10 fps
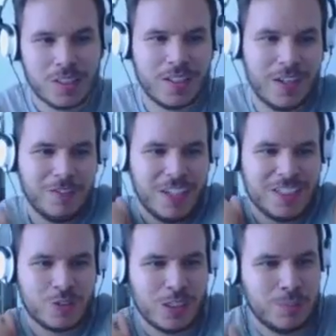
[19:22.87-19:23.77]
of our
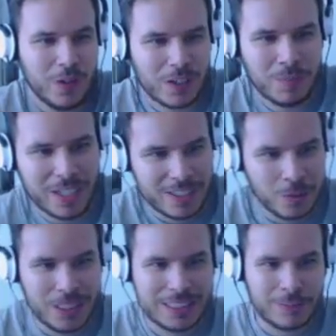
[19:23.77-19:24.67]
three pokemon are
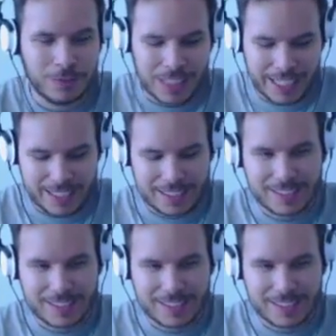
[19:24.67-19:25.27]
weak to flying